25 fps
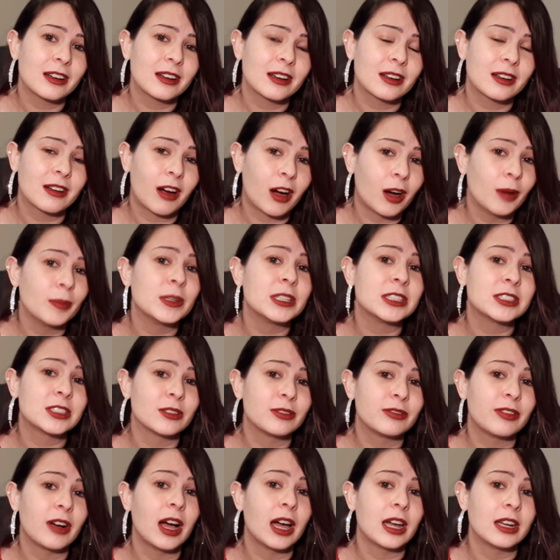common to
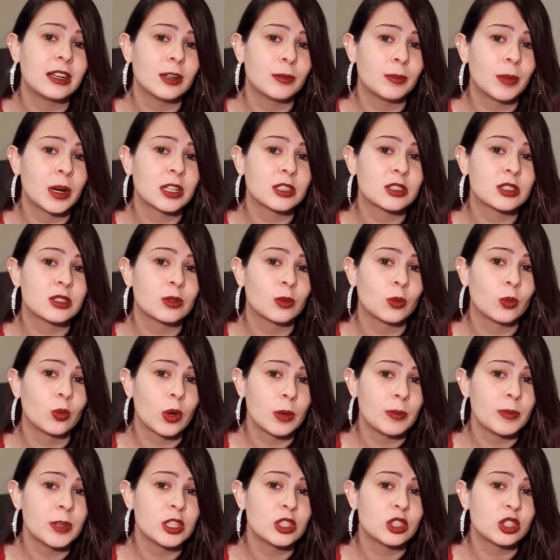find amongst
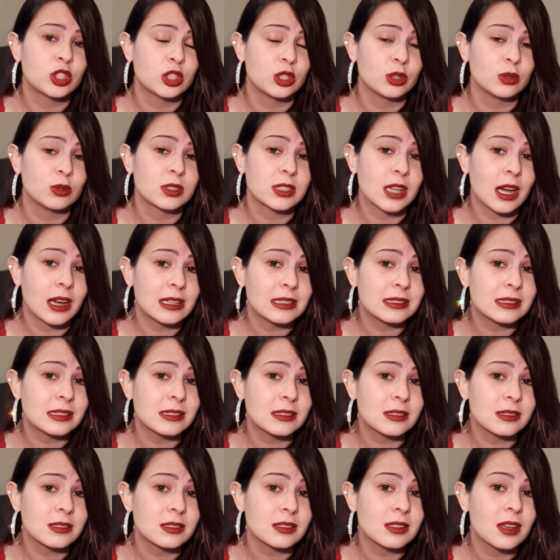women's shoe
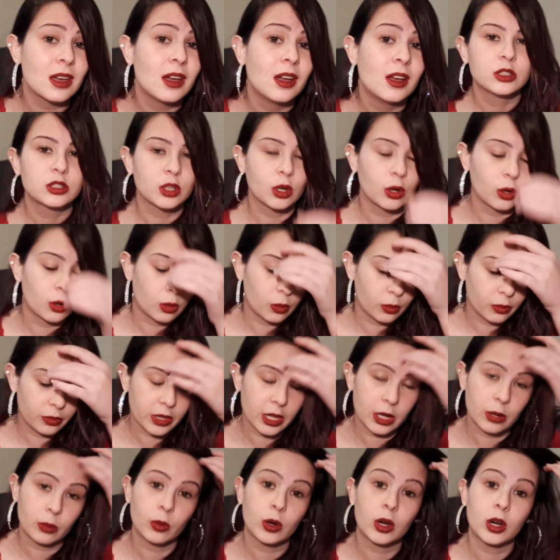sizes. So
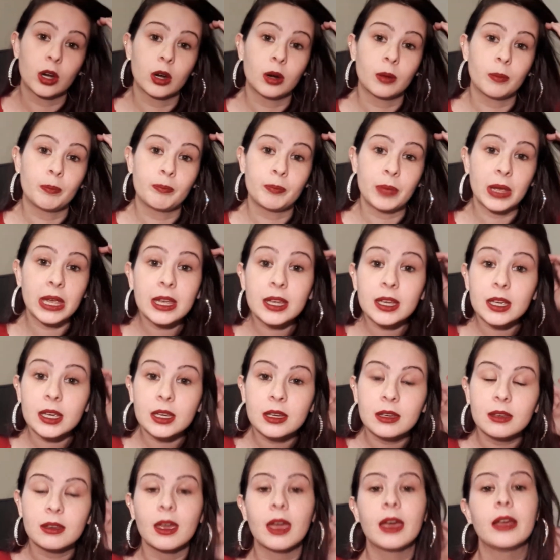they were pink
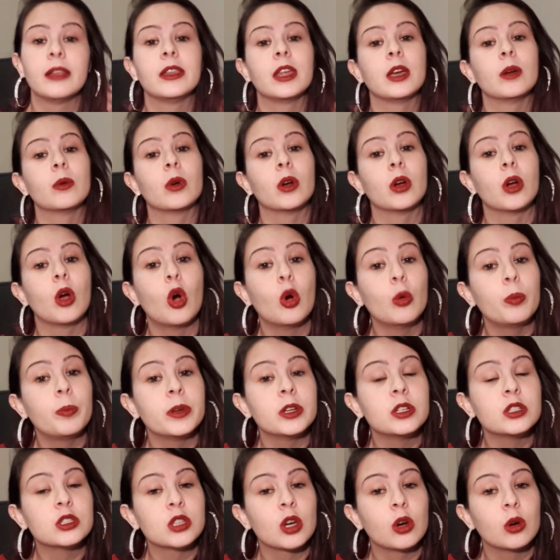and they were
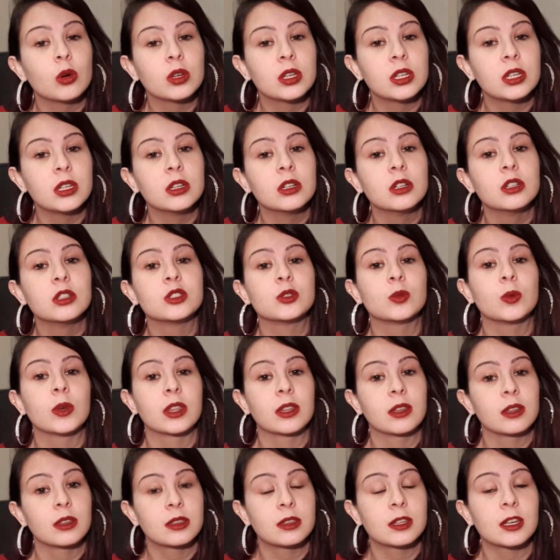open toe heels
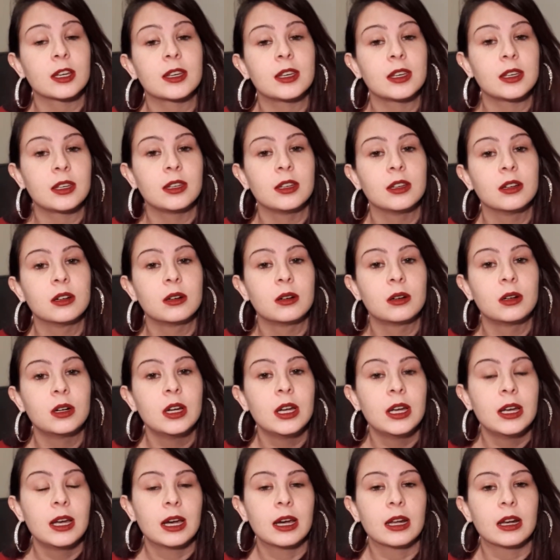with a thick heel,
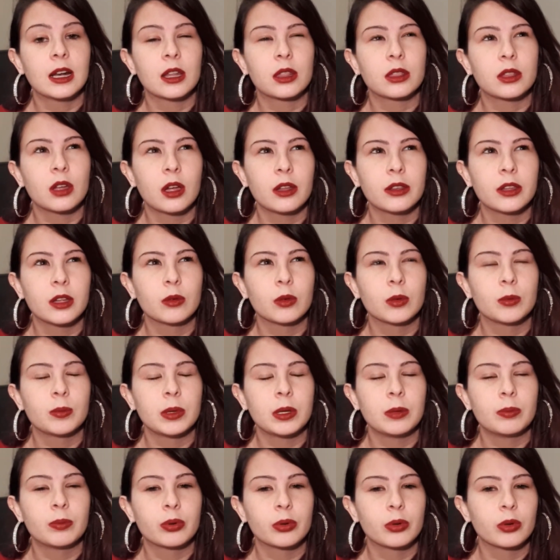and I thought they would
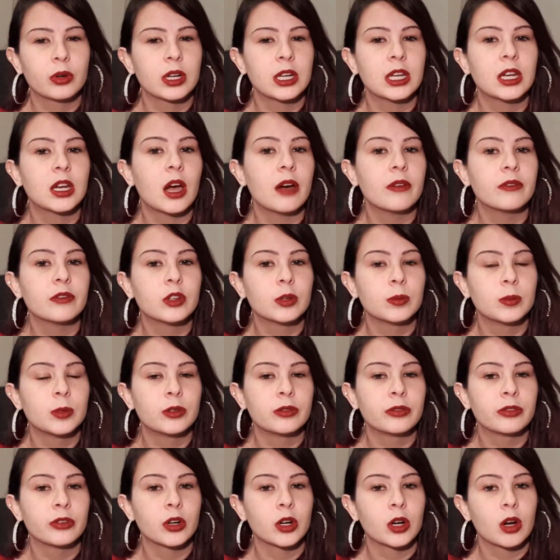be pretty comfortable
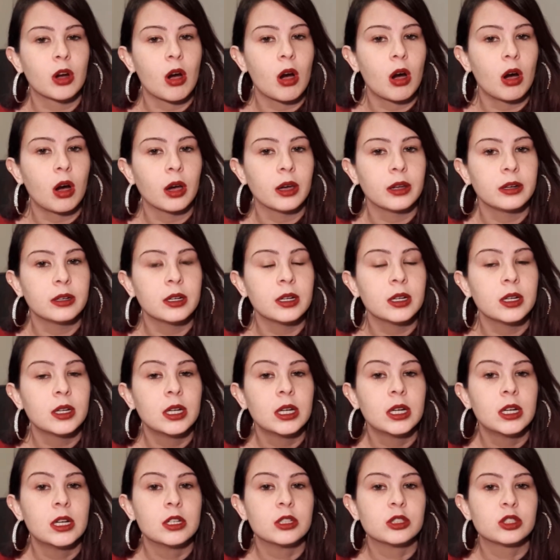for a con.
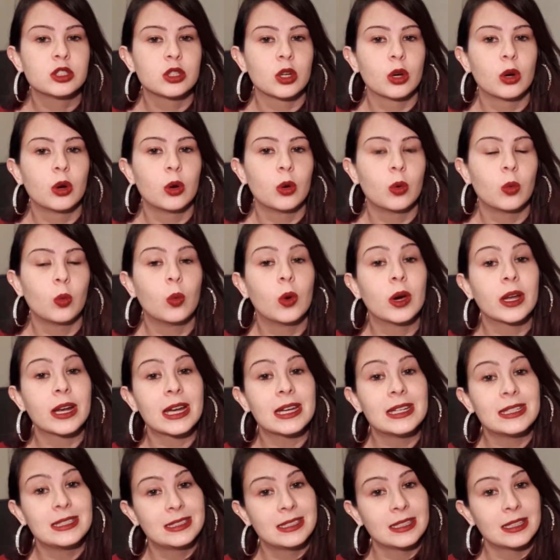So what
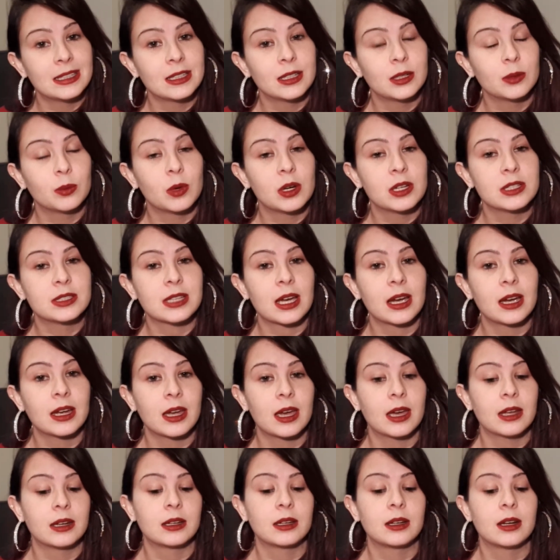I did was I
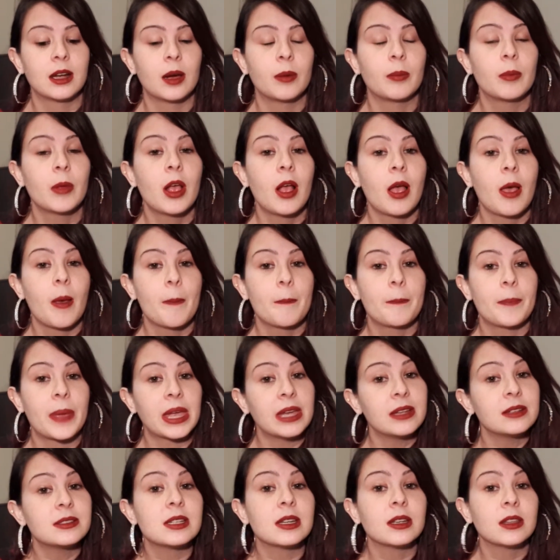ended up
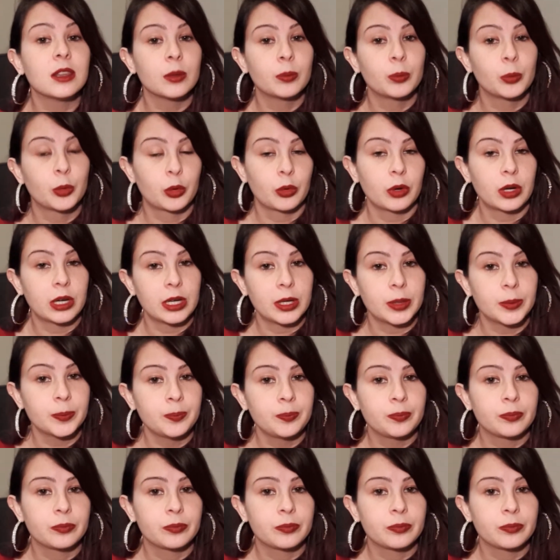painting them green